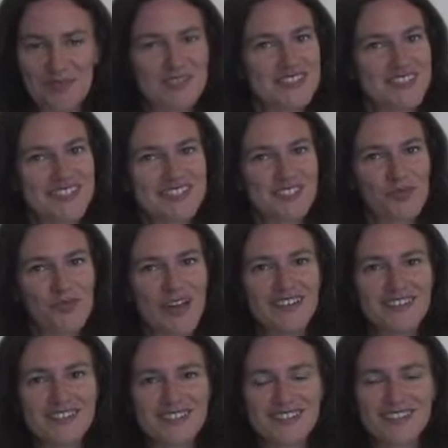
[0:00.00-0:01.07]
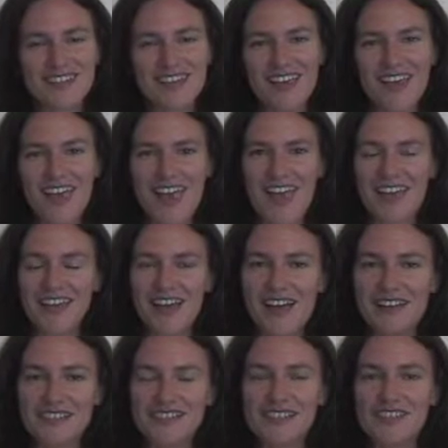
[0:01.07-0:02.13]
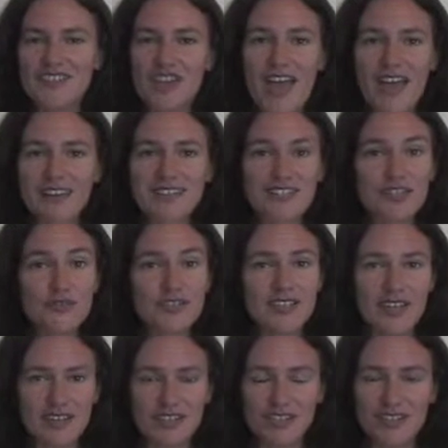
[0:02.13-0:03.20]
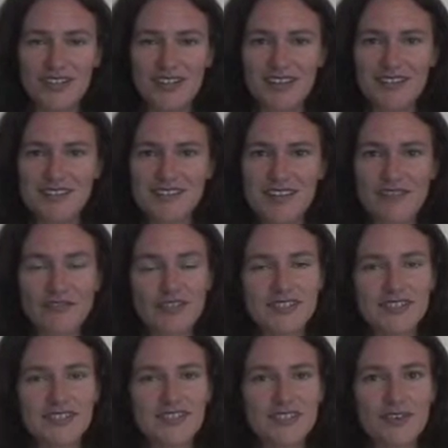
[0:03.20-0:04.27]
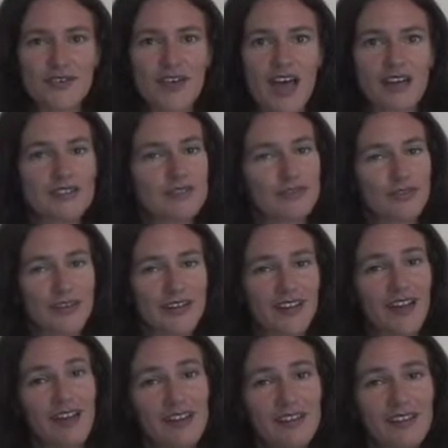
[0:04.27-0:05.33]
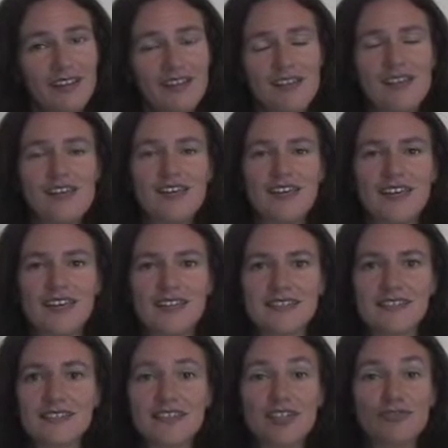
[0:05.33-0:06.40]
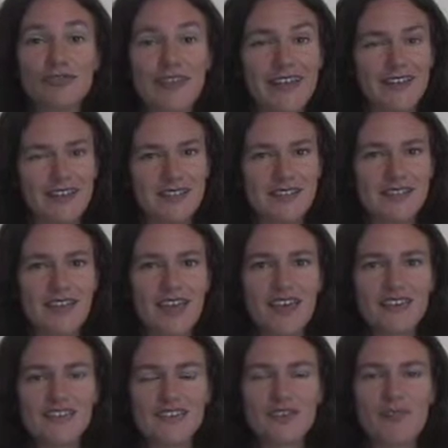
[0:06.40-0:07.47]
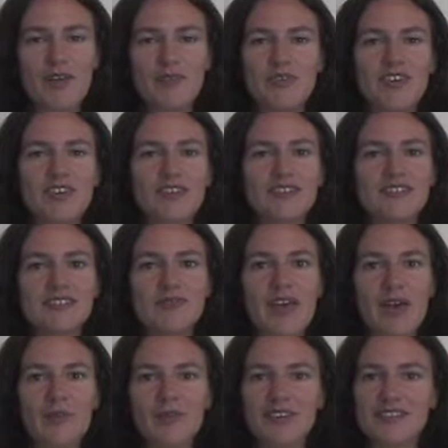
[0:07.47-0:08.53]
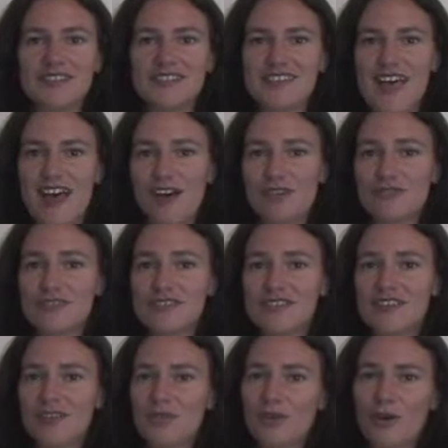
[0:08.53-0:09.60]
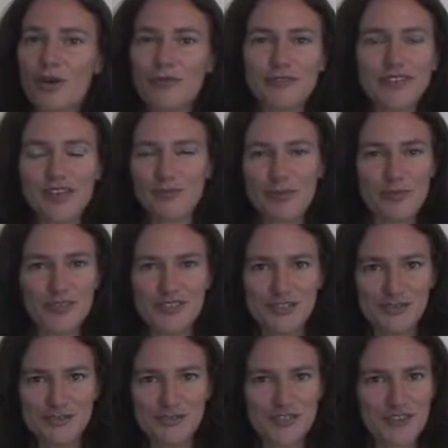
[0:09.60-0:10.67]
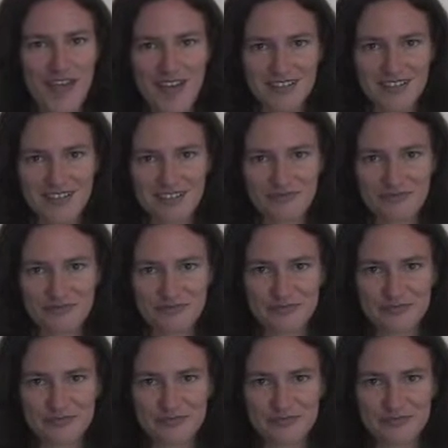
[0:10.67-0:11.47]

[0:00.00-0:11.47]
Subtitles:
is Lisa Wentz, and I teach accent reduction in San Francisco, California. It is a little rainy today, so you might be hearing some ambient sound, but hopefully it won't be too distracting.